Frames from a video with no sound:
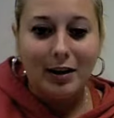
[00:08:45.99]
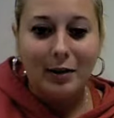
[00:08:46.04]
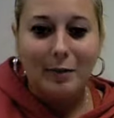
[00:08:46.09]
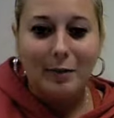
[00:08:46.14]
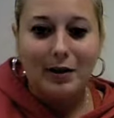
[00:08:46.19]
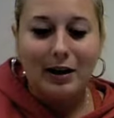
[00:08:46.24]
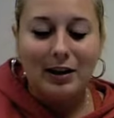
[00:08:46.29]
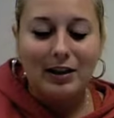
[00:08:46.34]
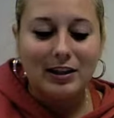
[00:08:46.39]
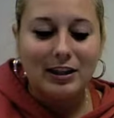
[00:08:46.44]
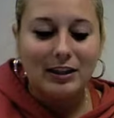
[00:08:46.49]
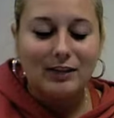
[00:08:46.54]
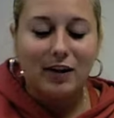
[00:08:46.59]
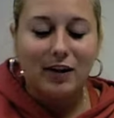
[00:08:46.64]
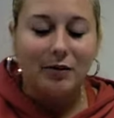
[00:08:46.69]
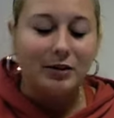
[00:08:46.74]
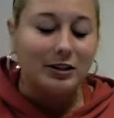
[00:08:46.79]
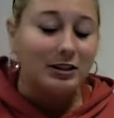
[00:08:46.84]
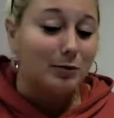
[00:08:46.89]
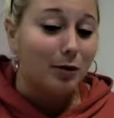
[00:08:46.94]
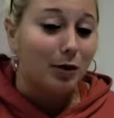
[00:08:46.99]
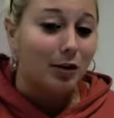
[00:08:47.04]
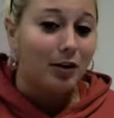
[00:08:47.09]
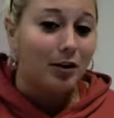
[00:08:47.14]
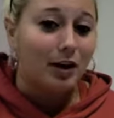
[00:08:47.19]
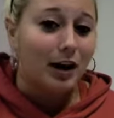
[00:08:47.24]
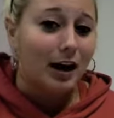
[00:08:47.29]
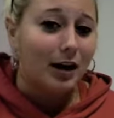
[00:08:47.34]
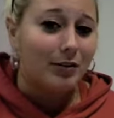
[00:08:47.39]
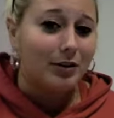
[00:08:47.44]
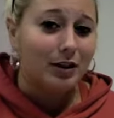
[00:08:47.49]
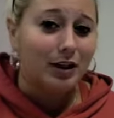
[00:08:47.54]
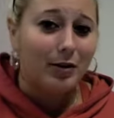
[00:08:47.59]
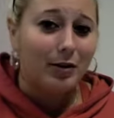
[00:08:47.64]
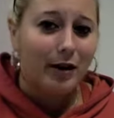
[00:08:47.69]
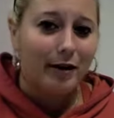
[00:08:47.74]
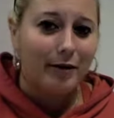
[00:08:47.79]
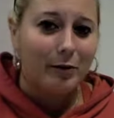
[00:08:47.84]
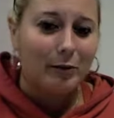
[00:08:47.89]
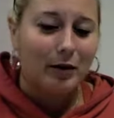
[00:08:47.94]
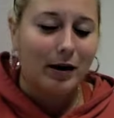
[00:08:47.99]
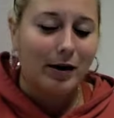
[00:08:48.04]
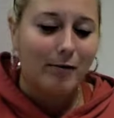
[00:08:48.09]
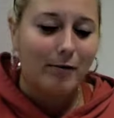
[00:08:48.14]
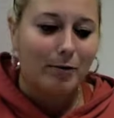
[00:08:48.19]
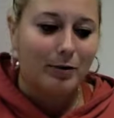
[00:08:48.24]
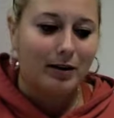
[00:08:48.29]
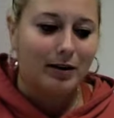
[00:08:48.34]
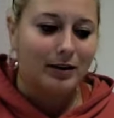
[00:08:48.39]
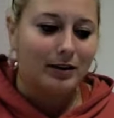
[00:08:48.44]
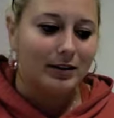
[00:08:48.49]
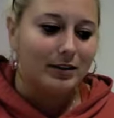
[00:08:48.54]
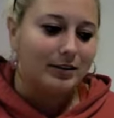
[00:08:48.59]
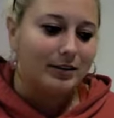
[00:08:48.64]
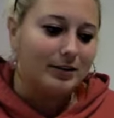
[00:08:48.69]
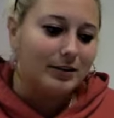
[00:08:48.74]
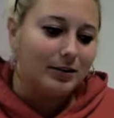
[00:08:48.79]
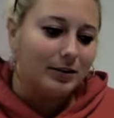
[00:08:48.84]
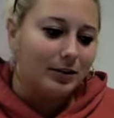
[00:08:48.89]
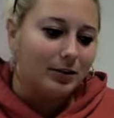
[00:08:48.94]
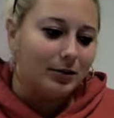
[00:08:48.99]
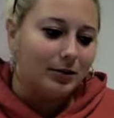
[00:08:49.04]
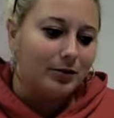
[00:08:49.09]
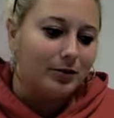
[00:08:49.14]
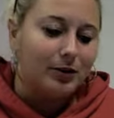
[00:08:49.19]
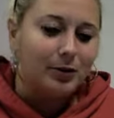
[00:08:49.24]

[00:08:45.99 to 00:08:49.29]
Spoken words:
But I think if I was smaller, I don't think I would have a problem because, you know,